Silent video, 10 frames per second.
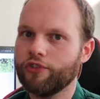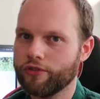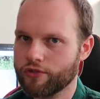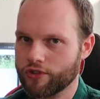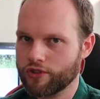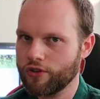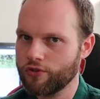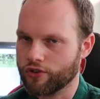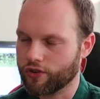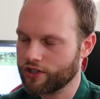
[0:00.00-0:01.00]
to use two
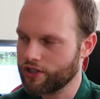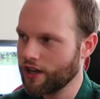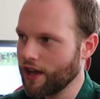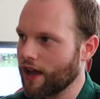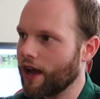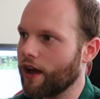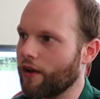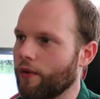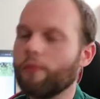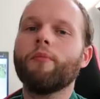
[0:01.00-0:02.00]
swords.
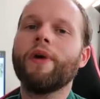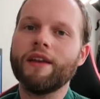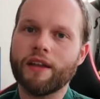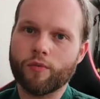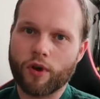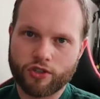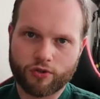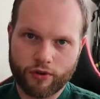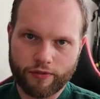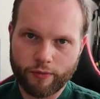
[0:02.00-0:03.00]
Uh, mainly one
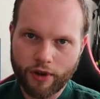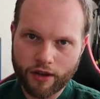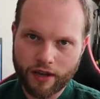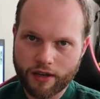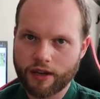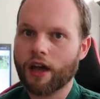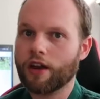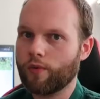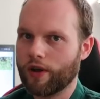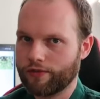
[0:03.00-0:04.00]
sword for blocking, the
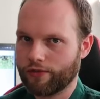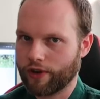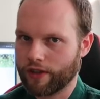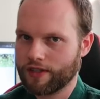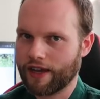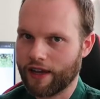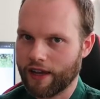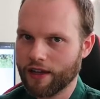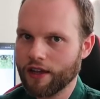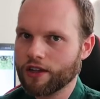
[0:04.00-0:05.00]
other one for
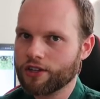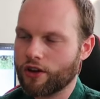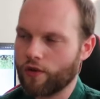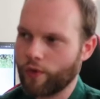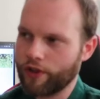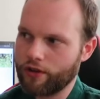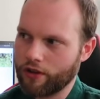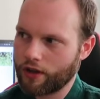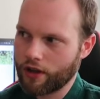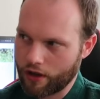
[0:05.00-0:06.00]
attacking. So what
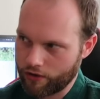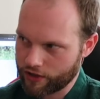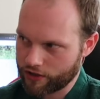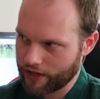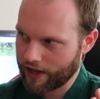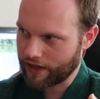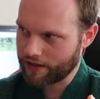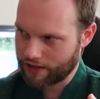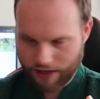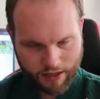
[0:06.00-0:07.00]
you're going to
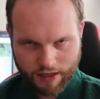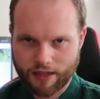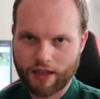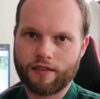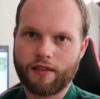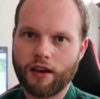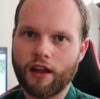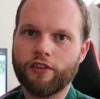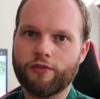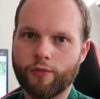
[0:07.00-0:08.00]
get is that a
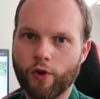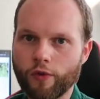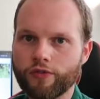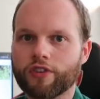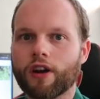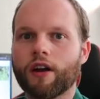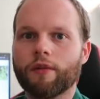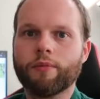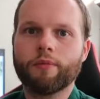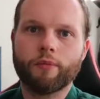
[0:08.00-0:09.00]
lot of moves
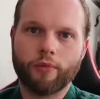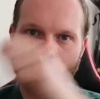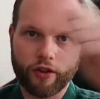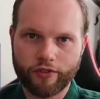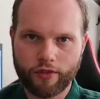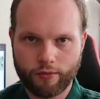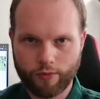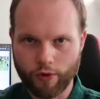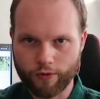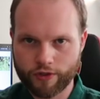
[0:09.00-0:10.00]
are broad
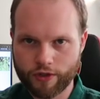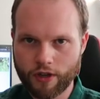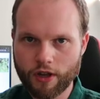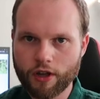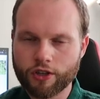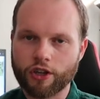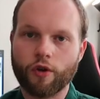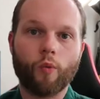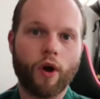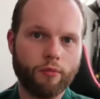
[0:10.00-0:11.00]
moves. So
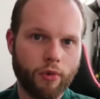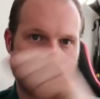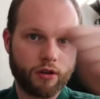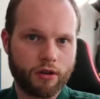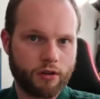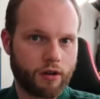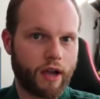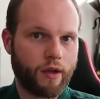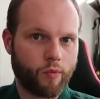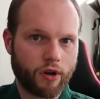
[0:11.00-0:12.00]
one block,
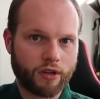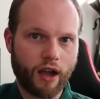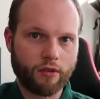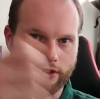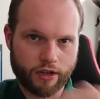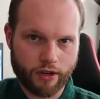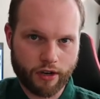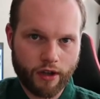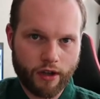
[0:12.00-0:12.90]
and one counter.